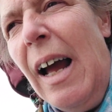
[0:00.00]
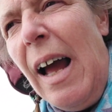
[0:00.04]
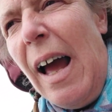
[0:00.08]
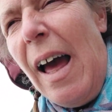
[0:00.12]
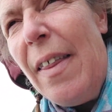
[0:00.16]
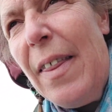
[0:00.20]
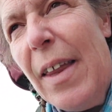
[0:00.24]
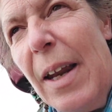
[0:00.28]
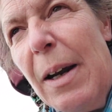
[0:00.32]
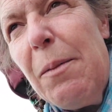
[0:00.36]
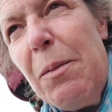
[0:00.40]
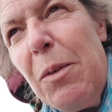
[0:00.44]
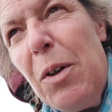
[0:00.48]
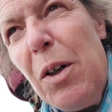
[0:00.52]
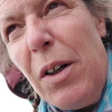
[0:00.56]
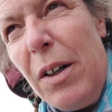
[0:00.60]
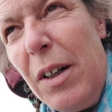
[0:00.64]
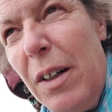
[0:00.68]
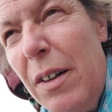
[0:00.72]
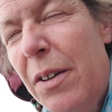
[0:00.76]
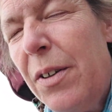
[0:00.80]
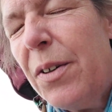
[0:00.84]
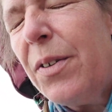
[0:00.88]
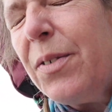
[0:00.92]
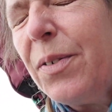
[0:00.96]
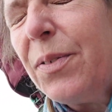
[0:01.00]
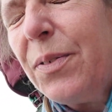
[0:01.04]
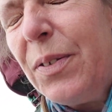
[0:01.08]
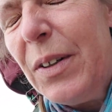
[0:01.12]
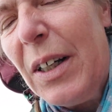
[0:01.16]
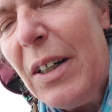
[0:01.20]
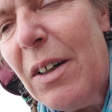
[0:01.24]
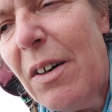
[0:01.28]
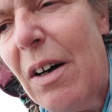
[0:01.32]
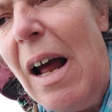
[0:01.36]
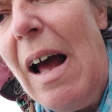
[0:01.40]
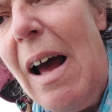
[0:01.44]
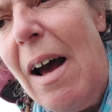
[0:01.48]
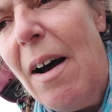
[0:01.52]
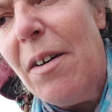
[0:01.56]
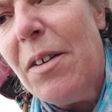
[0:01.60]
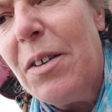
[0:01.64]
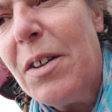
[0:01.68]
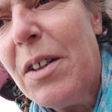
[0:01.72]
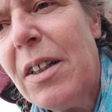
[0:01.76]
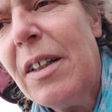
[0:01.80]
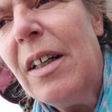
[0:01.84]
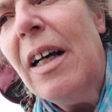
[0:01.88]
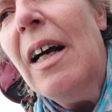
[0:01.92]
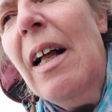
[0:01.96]
and then I'm gonna figure
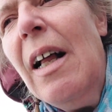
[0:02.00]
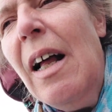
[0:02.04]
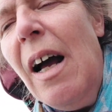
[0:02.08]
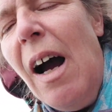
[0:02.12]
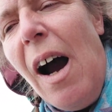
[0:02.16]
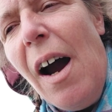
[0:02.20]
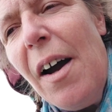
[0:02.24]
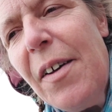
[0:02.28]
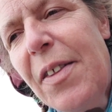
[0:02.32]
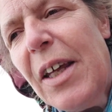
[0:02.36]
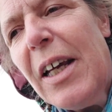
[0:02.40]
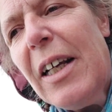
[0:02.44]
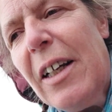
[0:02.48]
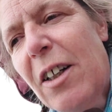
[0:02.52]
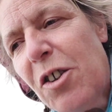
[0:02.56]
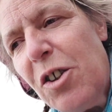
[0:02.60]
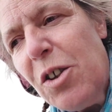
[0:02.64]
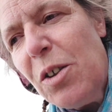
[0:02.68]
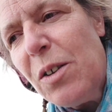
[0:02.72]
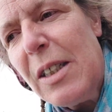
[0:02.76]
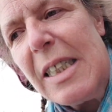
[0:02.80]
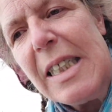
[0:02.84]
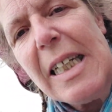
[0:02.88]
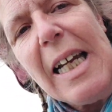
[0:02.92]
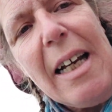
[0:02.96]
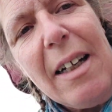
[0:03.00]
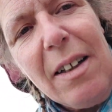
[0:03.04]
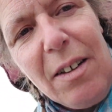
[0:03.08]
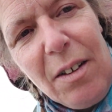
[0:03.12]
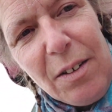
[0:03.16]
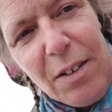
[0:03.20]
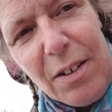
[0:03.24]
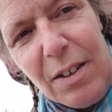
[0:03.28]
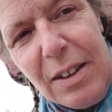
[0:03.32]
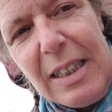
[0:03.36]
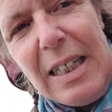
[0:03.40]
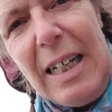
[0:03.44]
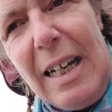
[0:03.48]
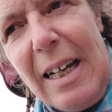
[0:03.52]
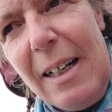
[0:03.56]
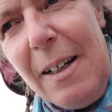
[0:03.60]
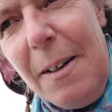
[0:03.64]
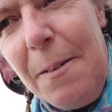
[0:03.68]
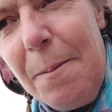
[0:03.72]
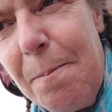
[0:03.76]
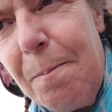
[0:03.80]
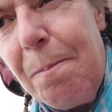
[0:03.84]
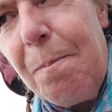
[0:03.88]
out. I think I should stay another day